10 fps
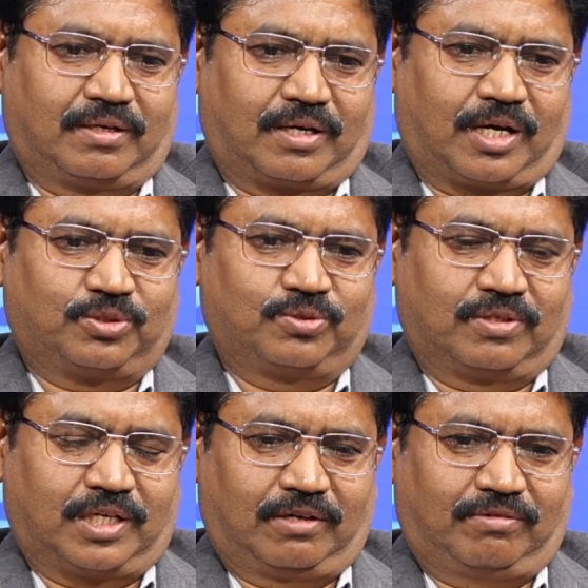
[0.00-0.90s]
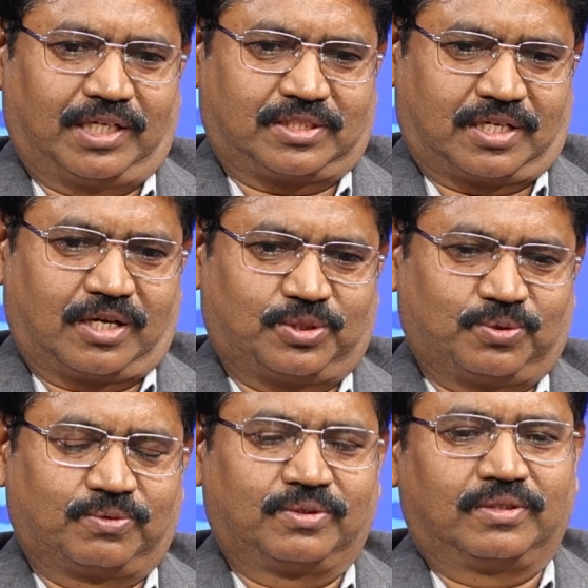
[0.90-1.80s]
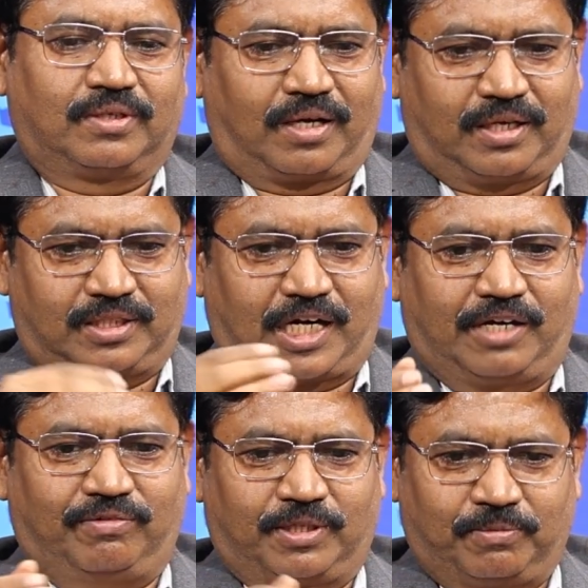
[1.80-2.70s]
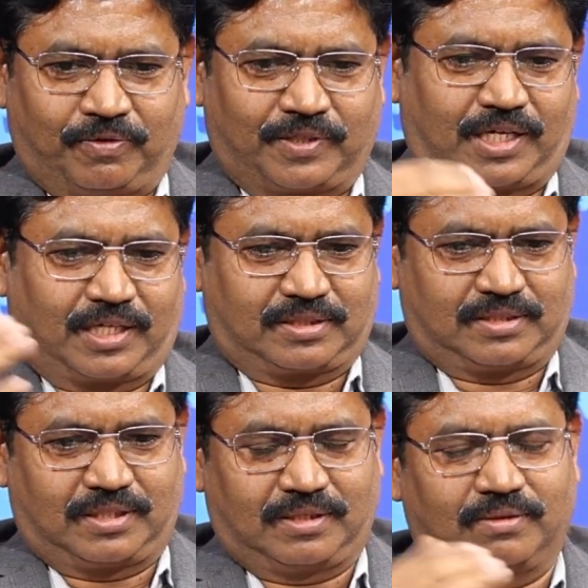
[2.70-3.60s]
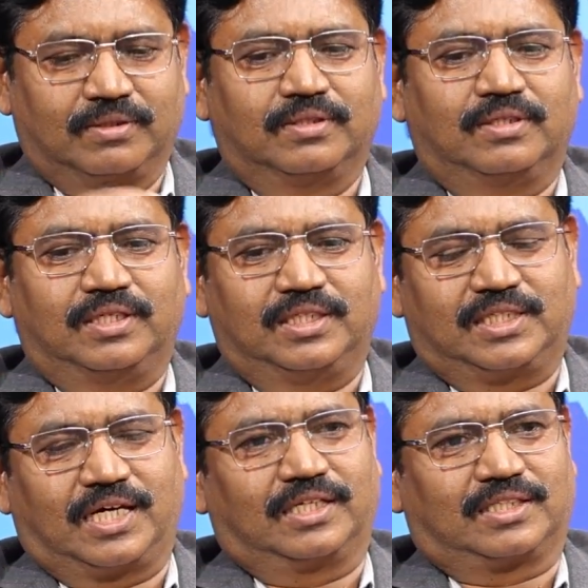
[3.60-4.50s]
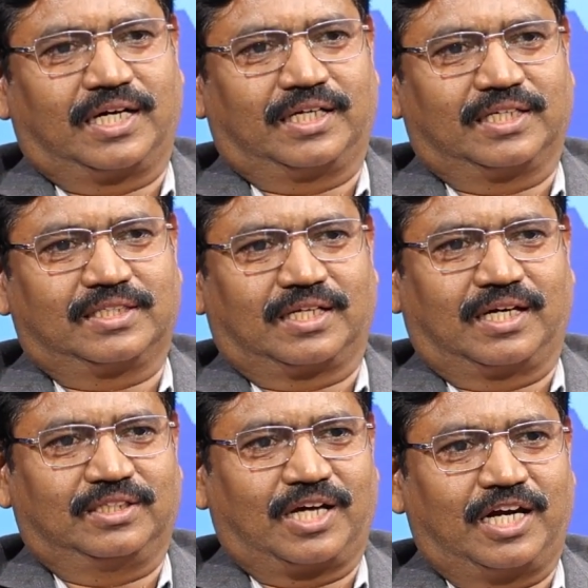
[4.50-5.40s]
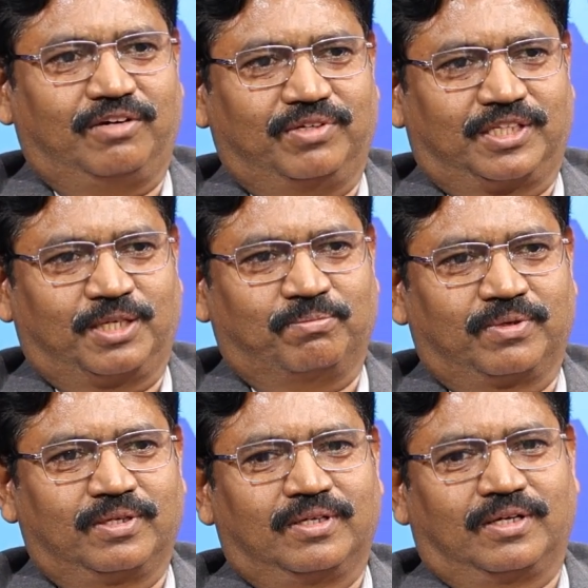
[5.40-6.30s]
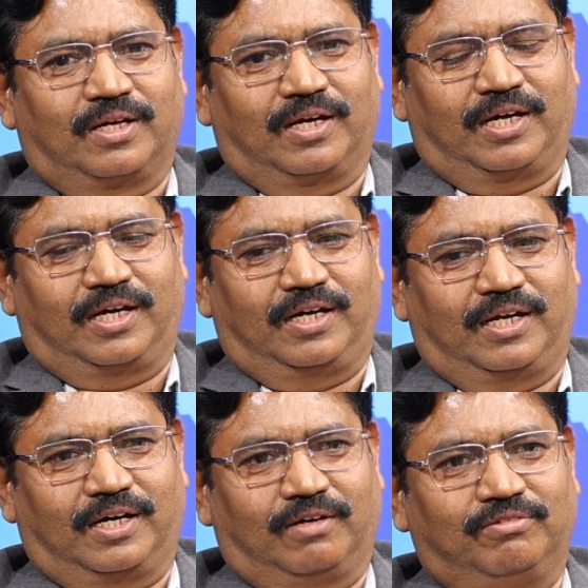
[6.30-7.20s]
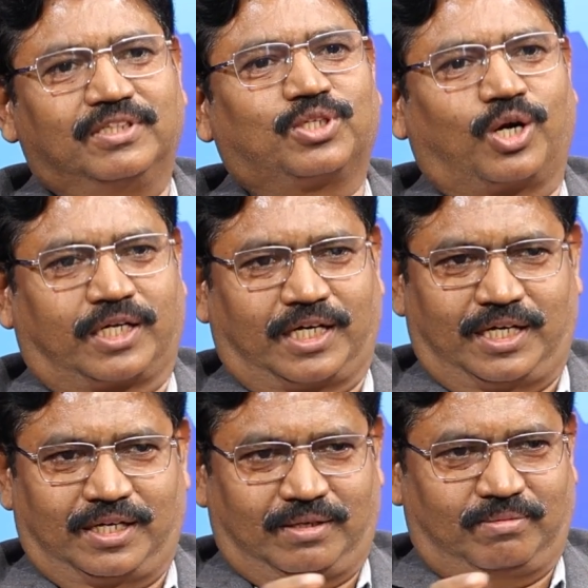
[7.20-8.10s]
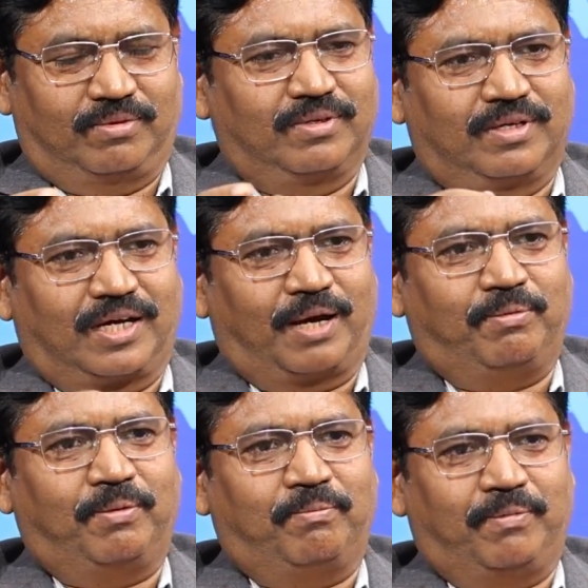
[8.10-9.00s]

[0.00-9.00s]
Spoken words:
Raju, LVS Raju. I joined with him. He was an ex ECL scientist. I joined with him, and we started IBM